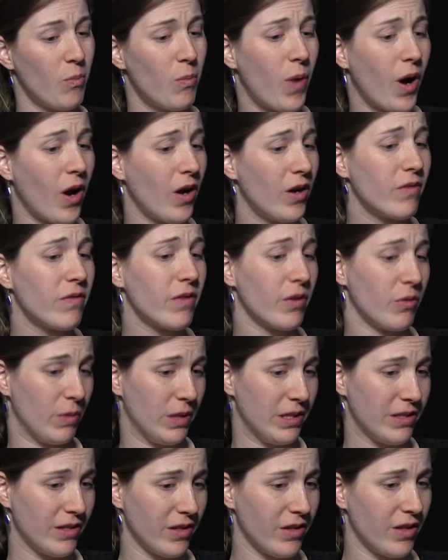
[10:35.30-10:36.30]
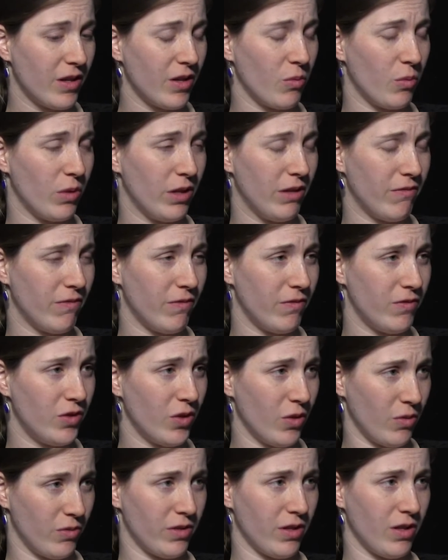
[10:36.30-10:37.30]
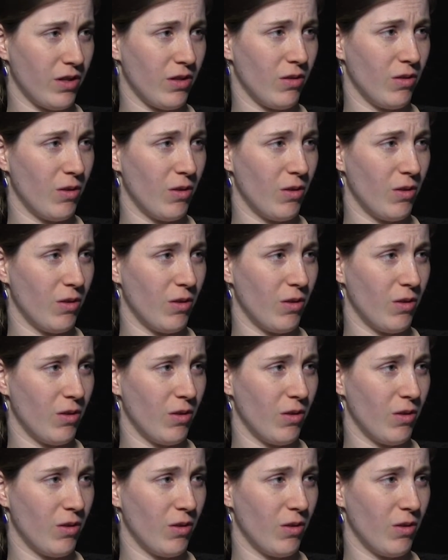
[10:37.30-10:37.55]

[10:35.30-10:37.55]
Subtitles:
part of the reason that we've chosen